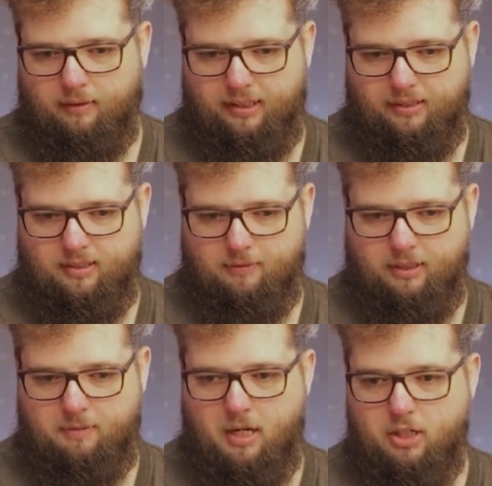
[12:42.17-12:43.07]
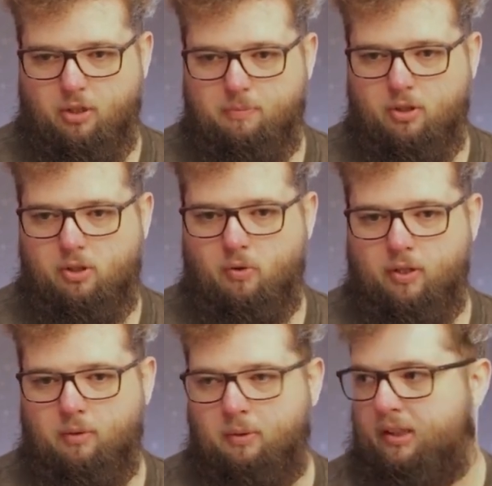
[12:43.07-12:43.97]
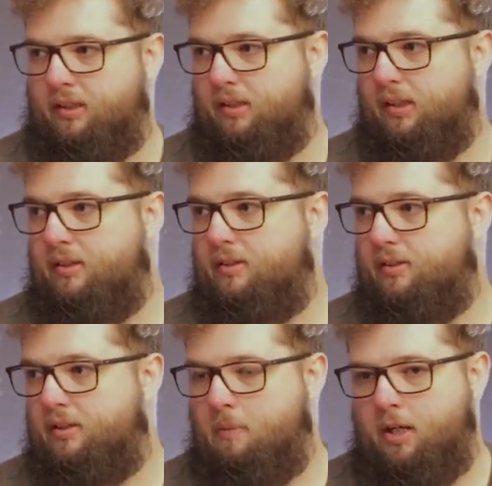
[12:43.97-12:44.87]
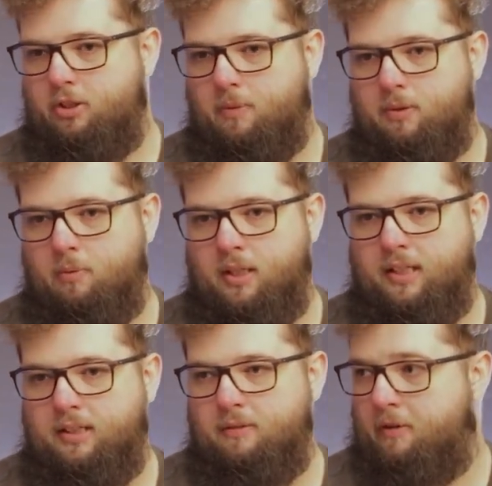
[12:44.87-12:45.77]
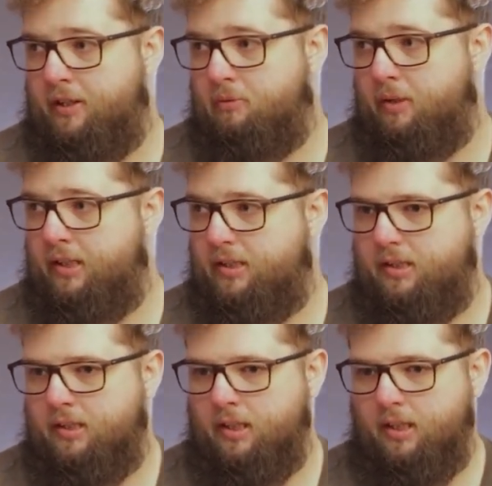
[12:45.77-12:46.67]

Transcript: It's my job to show you the weaknesses. It's my job to identify the risks.